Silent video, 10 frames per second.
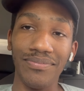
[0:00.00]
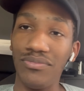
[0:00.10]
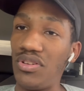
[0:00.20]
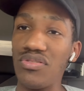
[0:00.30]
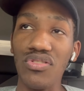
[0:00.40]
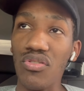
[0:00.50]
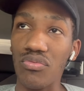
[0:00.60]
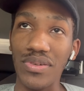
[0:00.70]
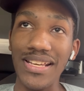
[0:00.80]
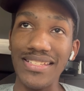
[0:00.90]
There's no
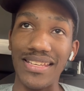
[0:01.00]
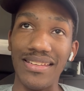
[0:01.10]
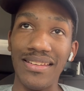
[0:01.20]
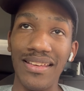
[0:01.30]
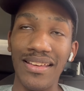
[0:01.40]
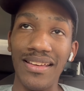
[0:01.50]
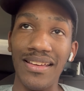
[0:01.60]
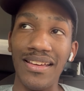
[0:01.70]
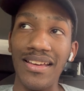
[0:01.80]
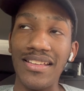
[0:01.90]
reason
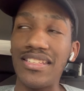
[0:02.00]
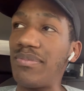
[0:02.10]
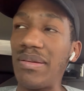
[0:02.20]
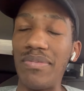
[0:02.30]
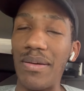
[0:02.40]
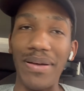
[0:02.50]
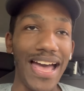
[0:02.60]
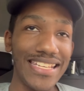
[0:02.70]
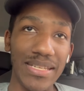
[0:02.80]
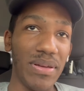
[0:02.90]
to be
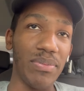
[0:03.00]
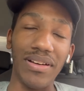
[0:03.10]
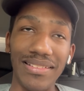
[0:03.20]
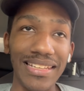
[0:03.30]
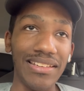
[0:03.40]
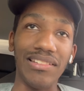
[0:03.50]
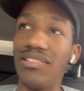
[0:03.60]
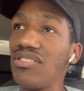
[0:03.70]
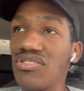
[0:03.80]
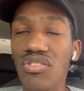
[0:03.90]
passing people illegally.
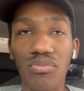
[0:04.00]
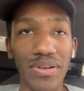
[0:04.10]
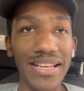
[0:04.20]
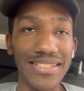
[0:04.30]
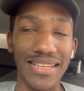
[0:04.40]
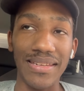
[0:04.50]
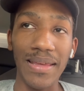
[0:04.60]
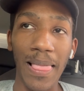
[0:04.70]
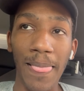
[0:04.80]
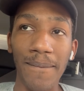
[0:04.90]
There's no reason
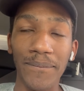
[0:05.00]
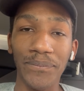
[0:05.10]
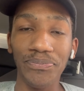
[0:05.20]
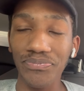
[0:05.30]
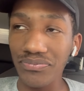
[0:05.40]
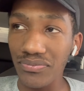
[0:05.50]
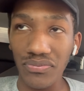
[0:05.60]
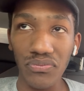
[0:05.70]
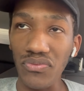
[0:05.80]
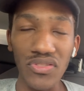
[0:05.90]

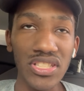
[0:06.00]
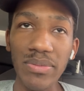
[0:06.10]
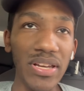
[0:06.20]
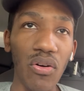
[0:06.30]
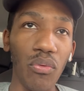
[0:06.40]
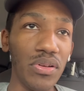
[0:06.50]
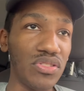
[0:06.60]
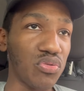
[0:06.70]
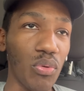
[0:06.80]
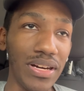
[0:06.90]
to going
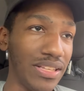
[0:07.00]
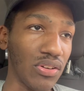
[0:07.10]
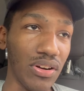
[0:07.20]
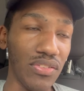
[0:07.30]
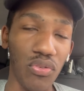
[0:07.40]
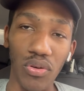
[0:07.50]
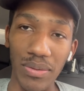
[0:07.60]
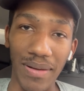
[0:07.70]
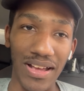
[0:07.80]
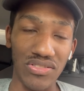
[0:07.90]
20, 30, 40
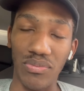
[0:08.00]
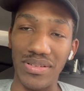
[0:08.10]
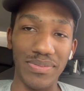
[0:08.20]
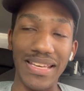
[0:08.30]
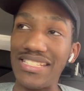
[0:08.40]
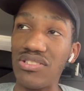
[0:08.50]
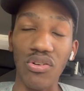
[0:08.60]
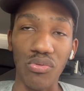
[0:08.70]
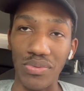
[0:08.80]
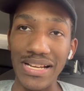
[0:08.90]
miles over the speed. There's
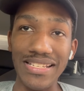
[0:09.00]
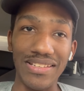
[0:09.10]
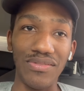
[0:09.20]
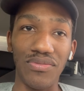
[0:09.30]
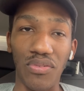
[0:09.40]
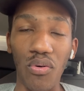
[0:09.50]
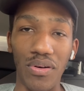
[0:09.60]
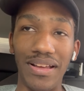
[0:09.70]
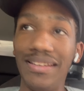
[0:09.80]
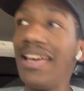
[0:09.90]
no reason for
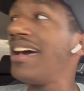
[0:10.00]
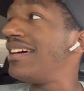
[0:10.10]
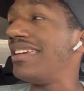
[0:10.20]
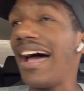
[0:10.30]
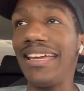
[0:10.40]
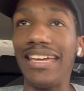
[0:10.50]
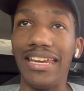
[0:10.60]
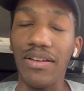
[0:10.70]
it. Now I get it.